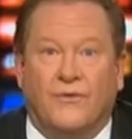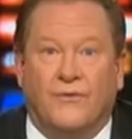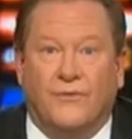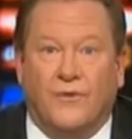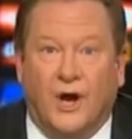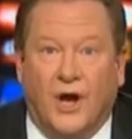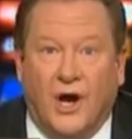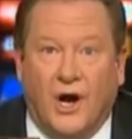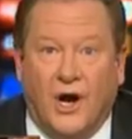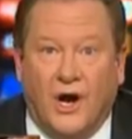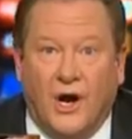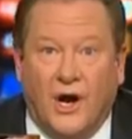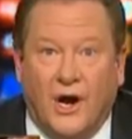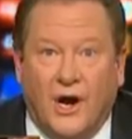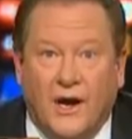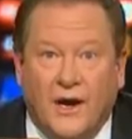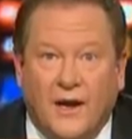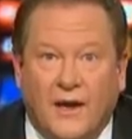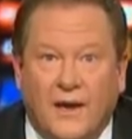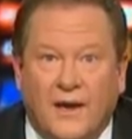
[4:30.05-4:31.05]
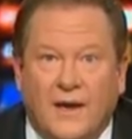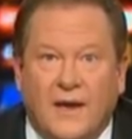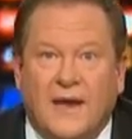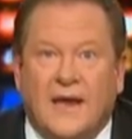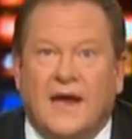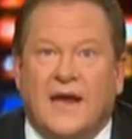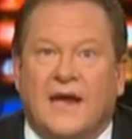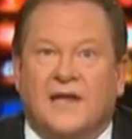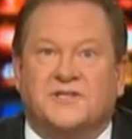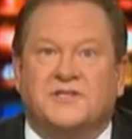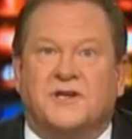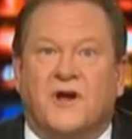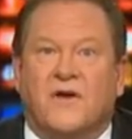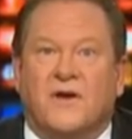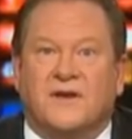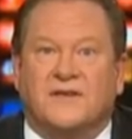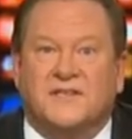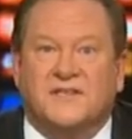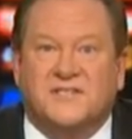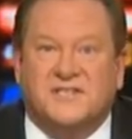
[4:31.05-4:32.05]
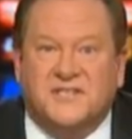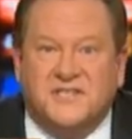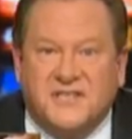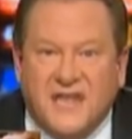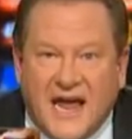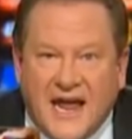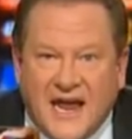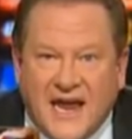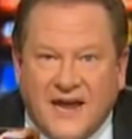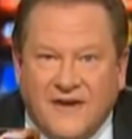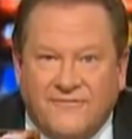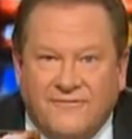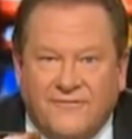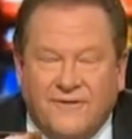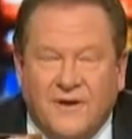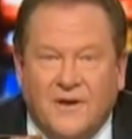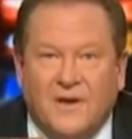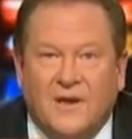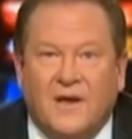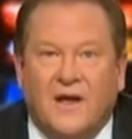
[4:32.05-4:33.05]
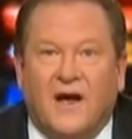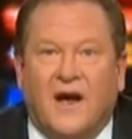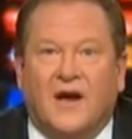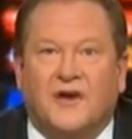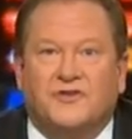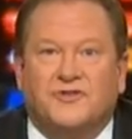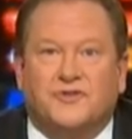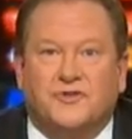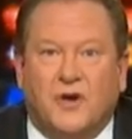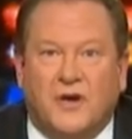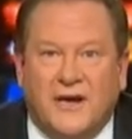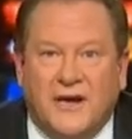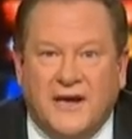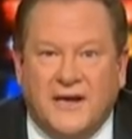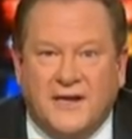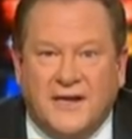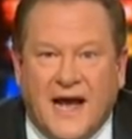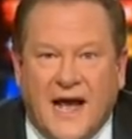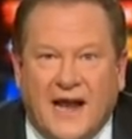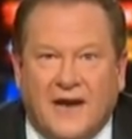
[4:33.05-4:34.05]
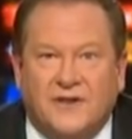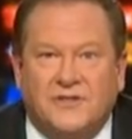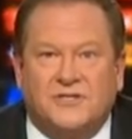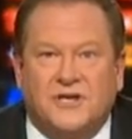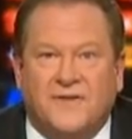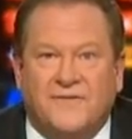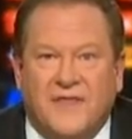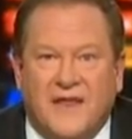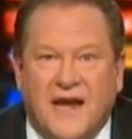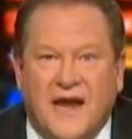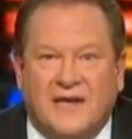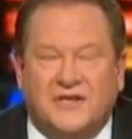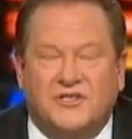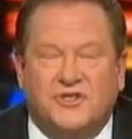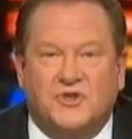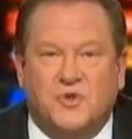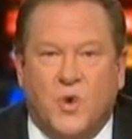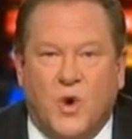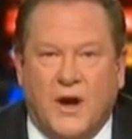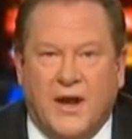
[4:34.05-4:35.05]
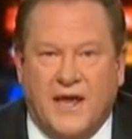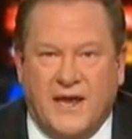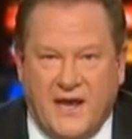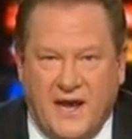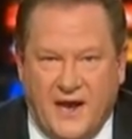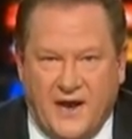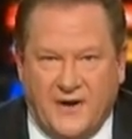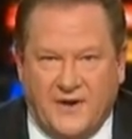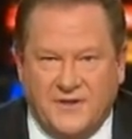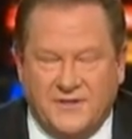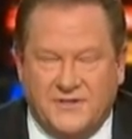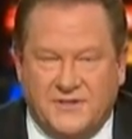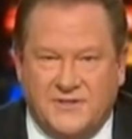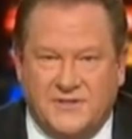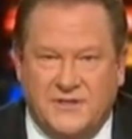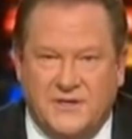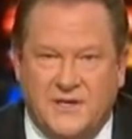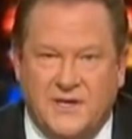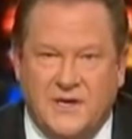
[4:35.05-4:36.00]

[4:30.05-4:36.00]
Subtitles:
Wrong. It's going to save $1 trillion over the next 20 years.